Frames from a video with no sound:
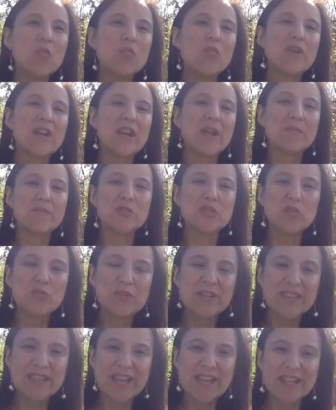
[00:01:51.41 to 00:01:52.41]
When I'm
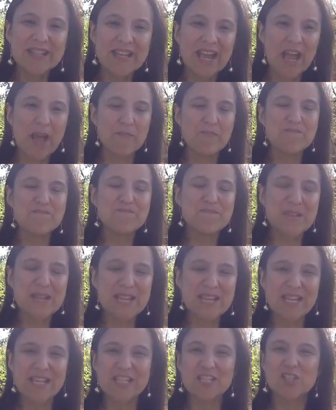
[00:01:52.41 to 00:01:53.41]
doing that, I'm
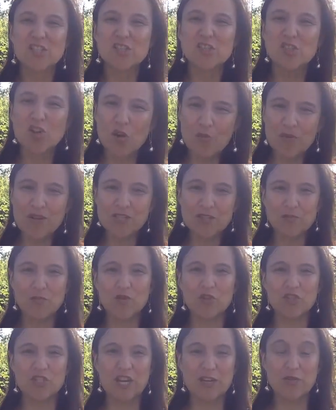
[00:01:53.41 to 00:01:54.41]
being so much
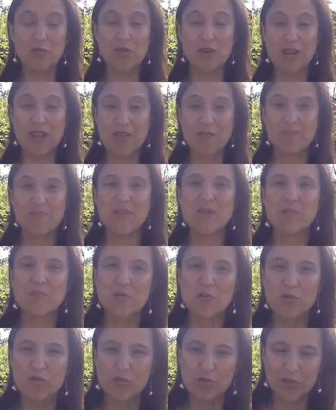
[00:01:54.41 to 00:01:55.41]
more genuine, and
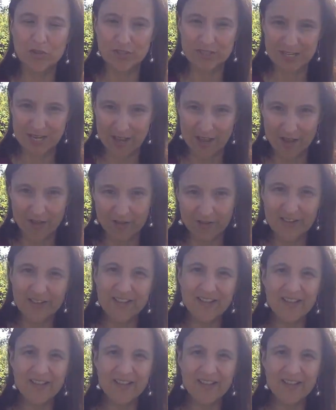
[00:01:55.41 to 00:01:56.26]
people could tell.